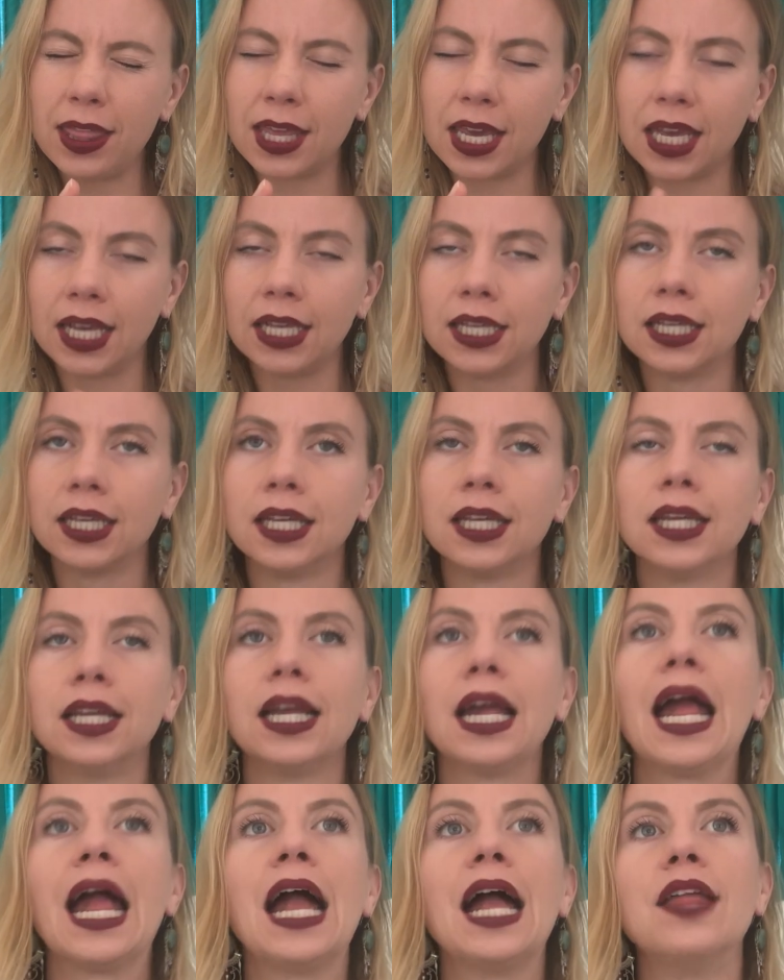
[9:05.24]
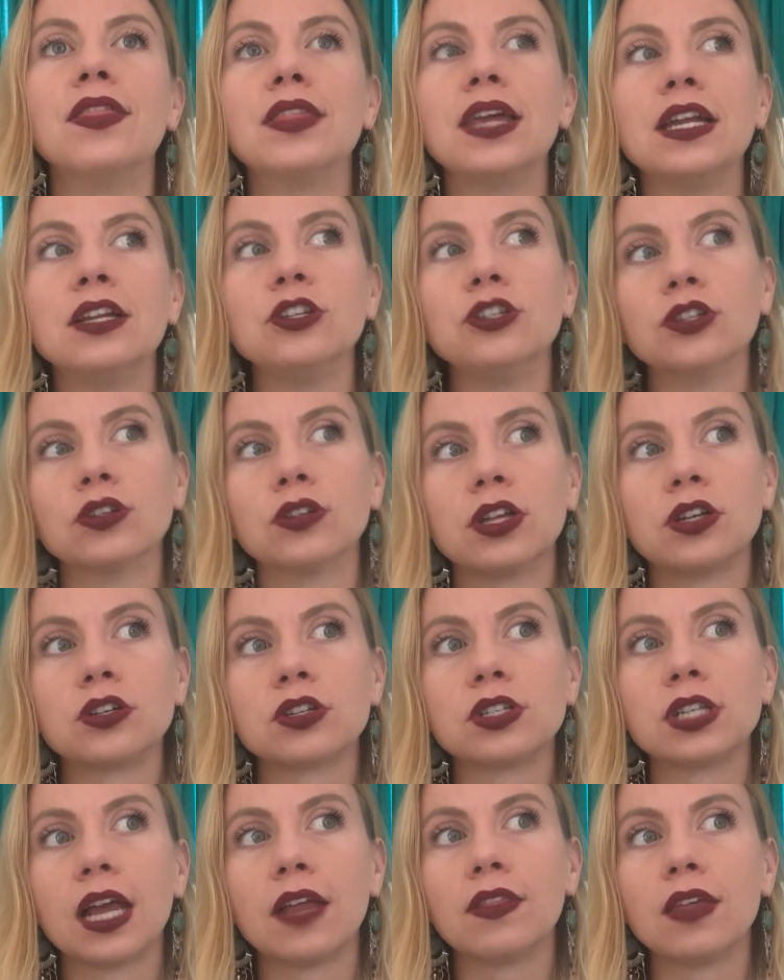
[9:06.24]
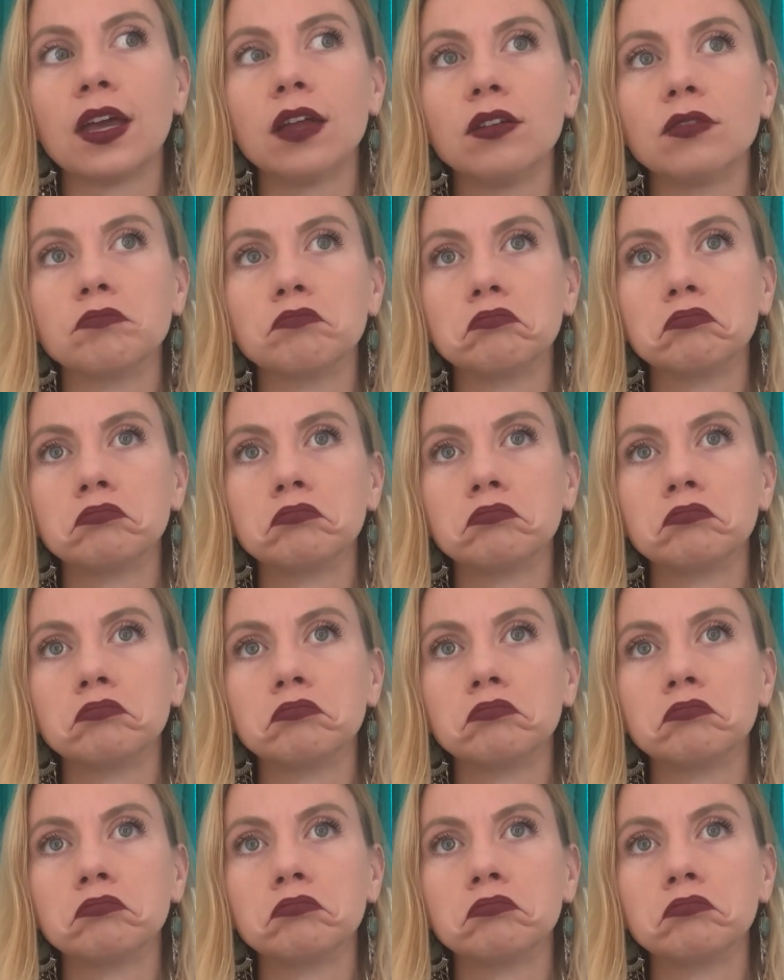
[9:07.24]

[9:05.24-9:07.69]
thing, and then you'll understand that,